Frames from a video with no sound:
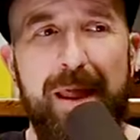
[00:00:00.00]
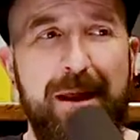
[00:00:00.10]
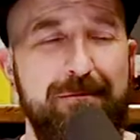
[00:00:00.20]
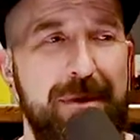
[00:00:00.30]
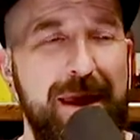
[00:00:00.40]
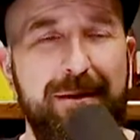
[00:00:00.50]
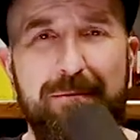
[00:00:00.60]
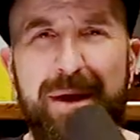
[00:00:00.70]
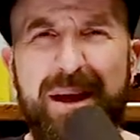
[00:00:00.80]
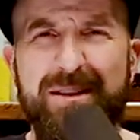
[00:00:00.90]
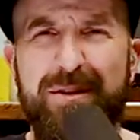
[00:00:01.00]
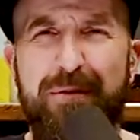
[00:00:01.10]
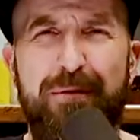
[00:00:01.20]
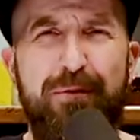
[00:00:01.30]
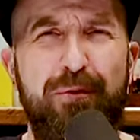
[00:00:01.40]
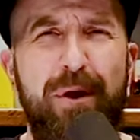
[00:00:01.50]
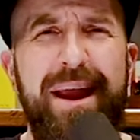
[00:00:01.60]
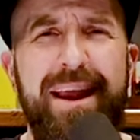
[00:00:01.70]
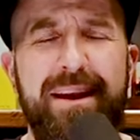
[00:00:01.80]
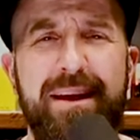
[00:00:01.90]
and make us
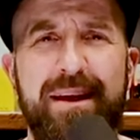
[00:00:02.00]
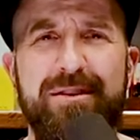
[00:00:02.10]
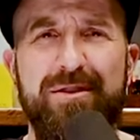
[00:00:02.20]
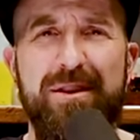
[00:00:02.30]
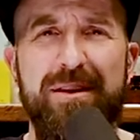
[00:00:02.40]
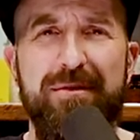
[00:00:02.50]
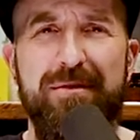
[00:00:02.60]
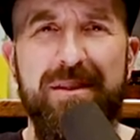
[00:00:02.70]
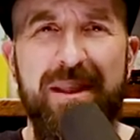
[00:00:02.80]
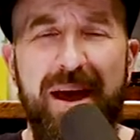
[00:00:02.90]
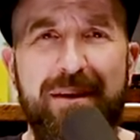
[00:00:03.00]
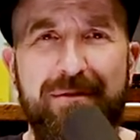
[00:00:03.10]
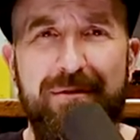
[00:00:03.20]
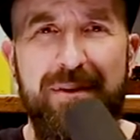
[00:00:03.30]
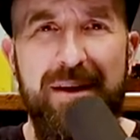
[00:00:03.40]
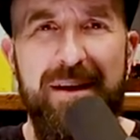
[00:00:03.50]
afraid to live life.